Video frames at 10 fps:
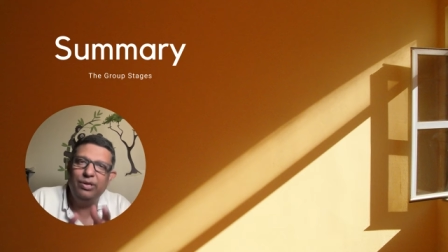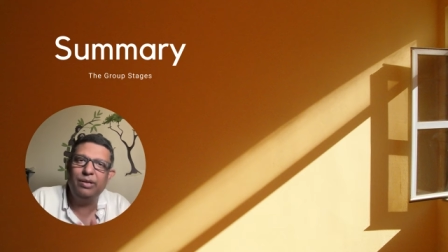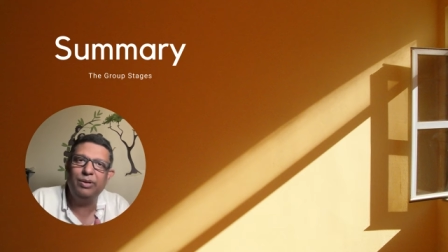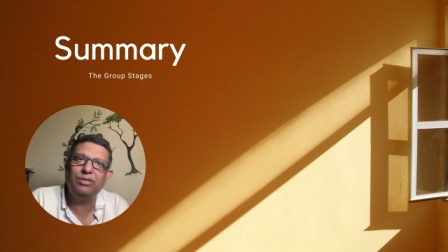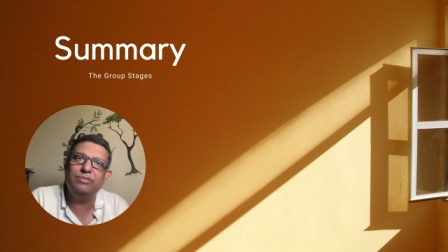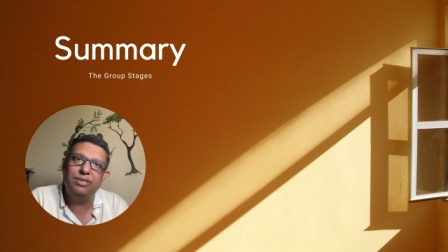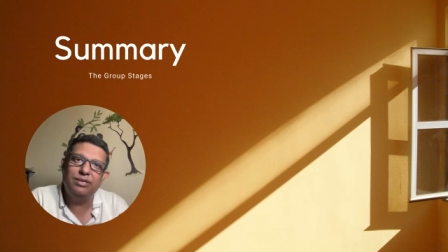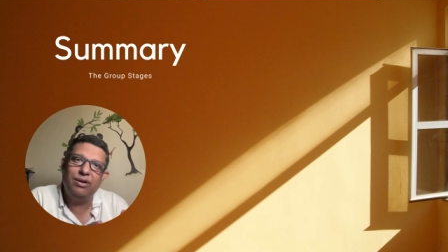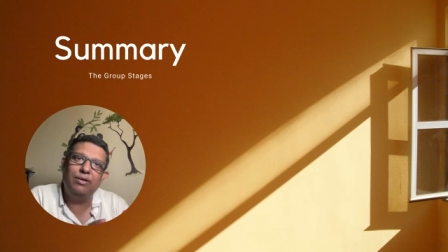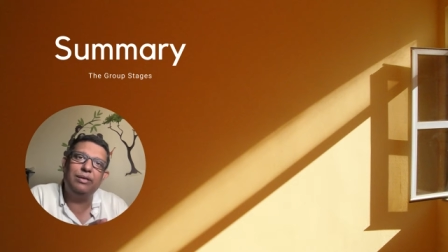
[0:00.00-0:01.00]
only because
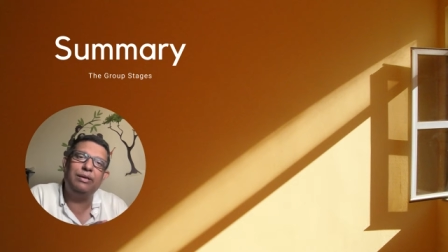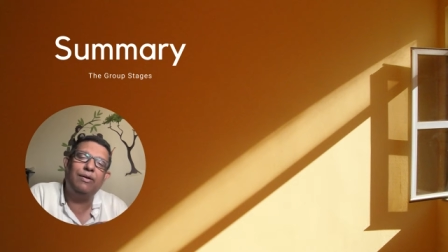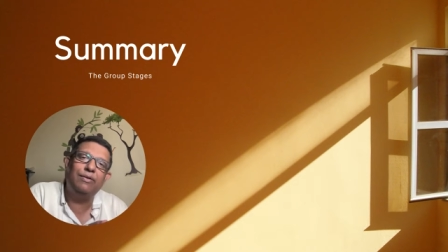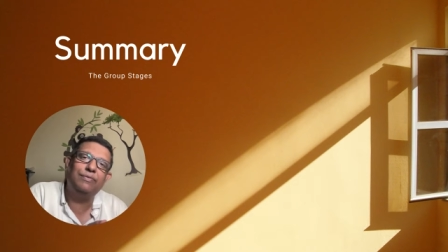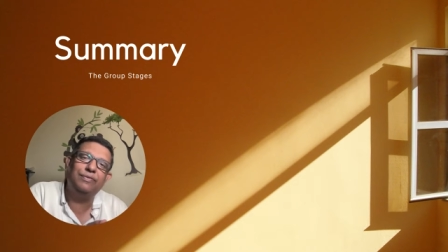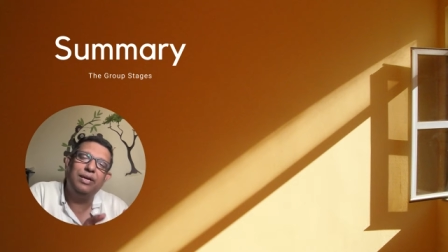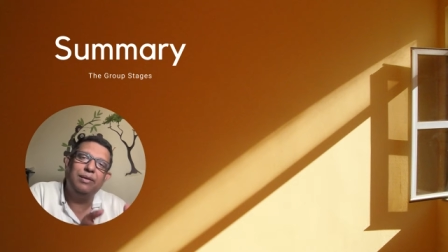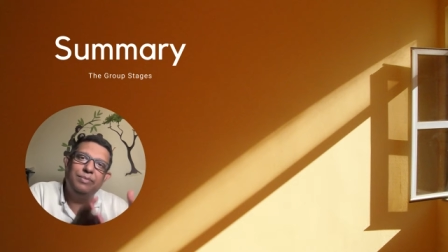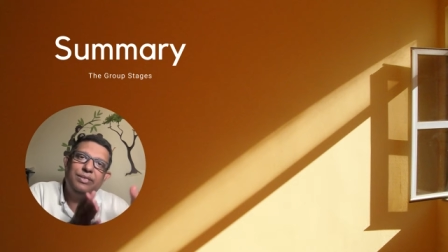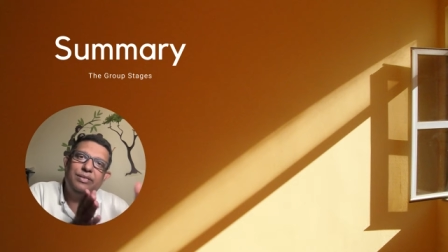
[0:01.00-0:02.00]
of
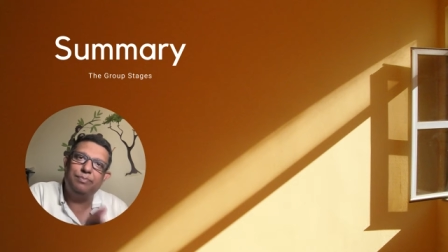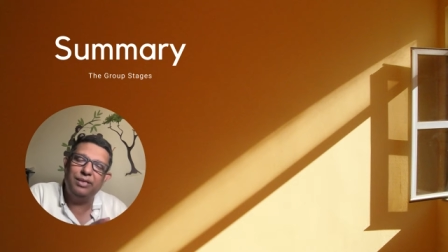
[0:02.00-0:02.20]
Mr.